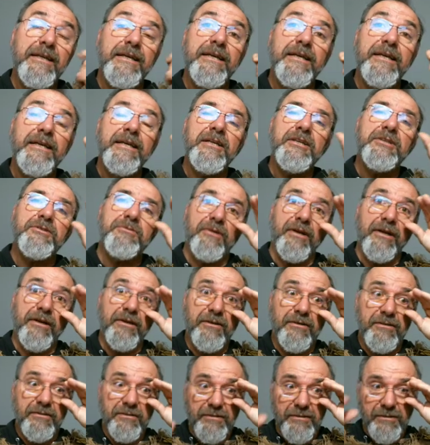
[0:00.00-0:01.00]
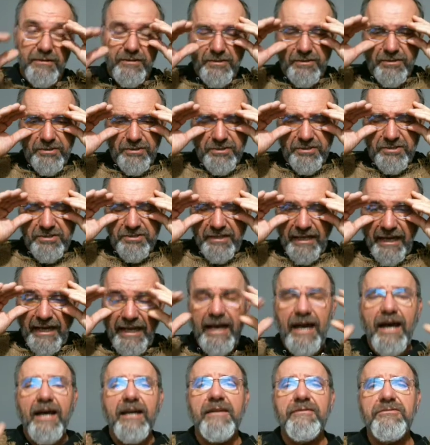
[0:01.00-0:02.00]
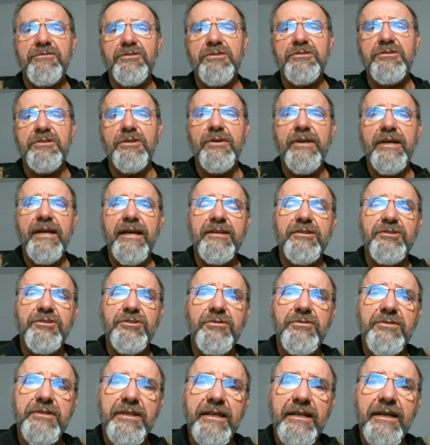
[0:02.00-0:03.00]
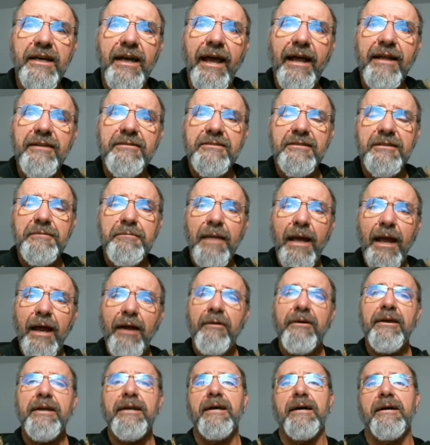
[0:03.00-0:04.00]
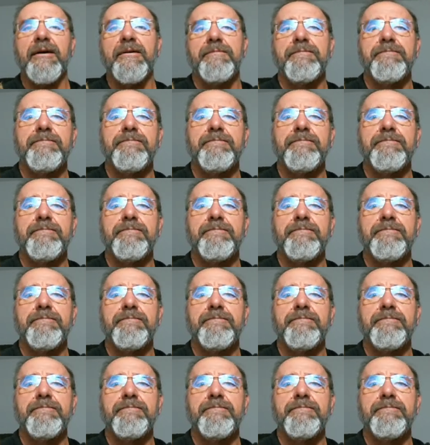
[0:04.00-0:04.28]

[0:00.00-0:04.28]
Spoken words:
Israel to stay out of Judea and Samaria?